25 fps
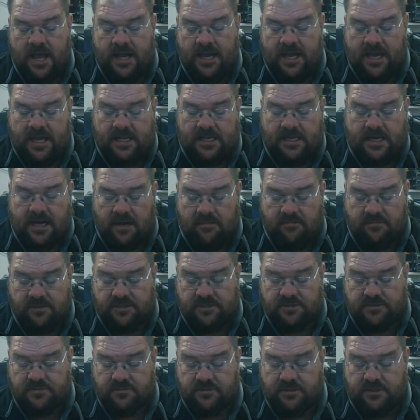He had come
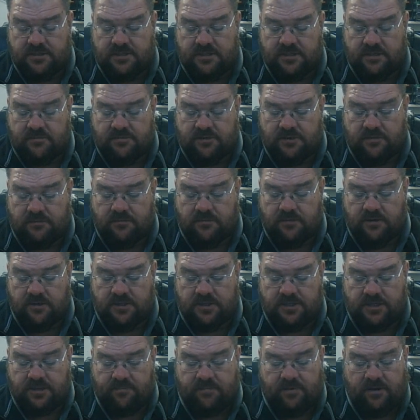to Jerusalem to
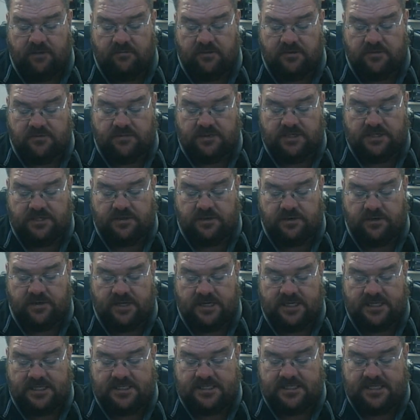worship and was
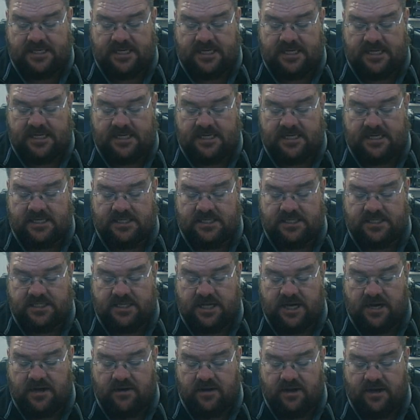returning seated in his
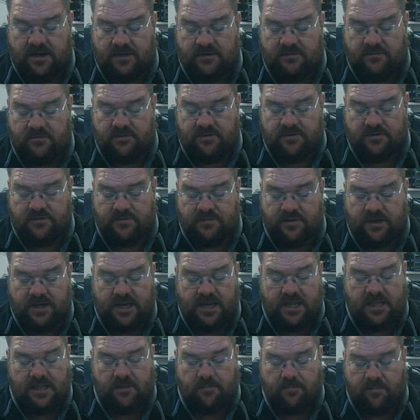chariot and was
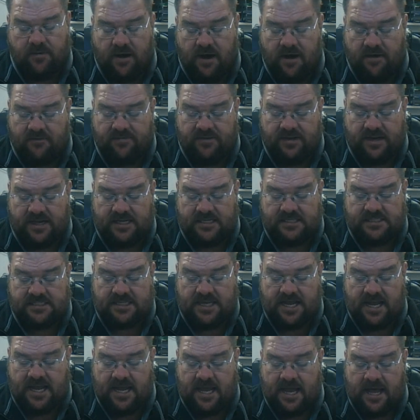reading the prophet
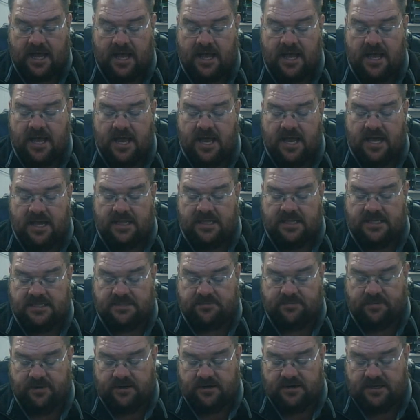Isaiah. And the
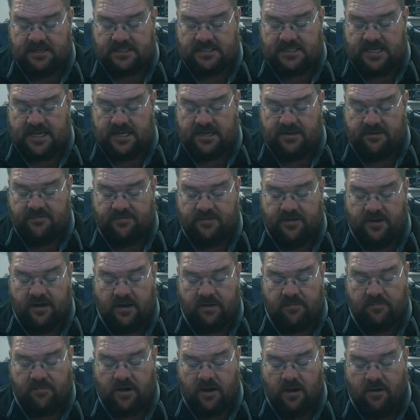Spirit said to
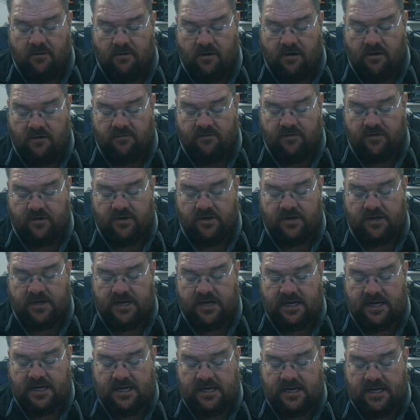Philip, Go over
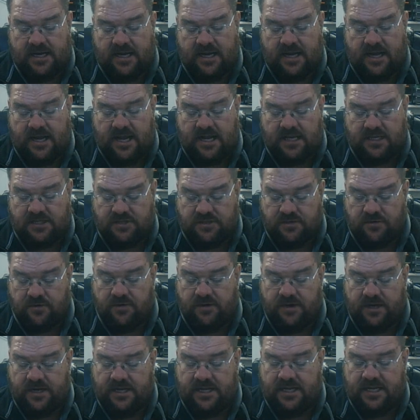and
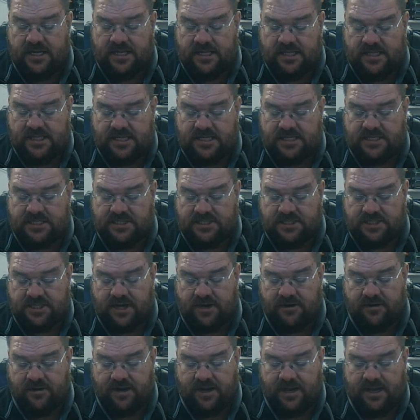join this
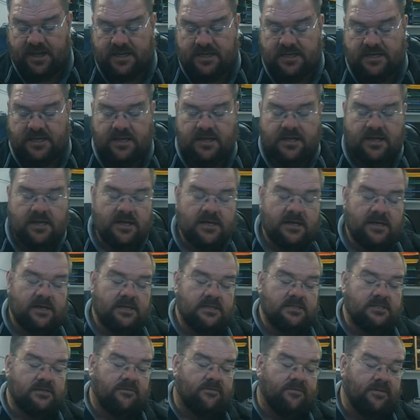chariot.
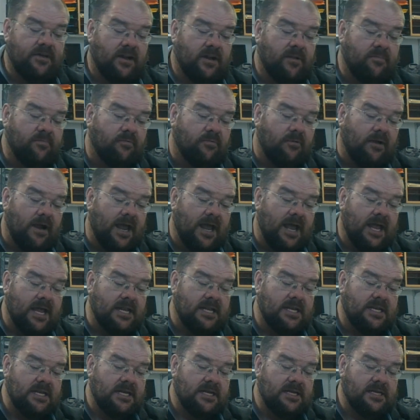So Philip
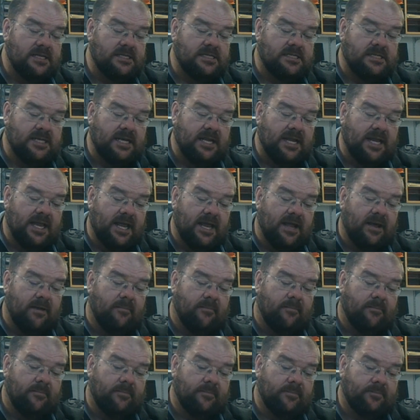ran to
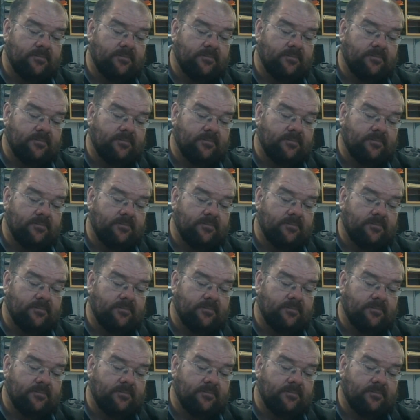him